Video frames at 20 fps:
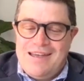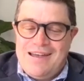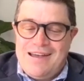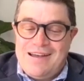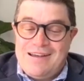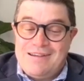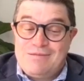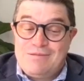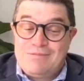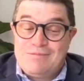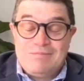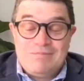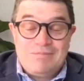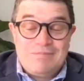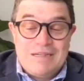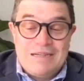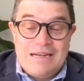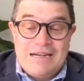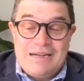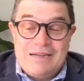
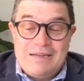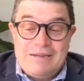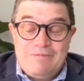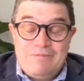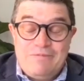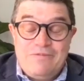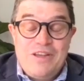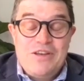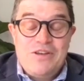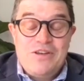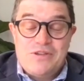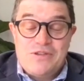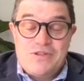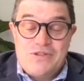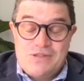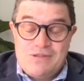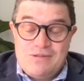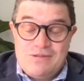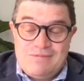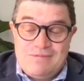
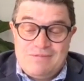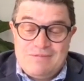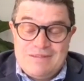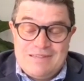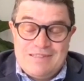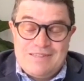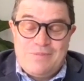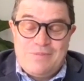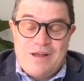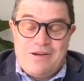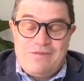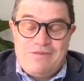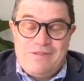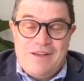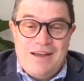vineyards, as a matter of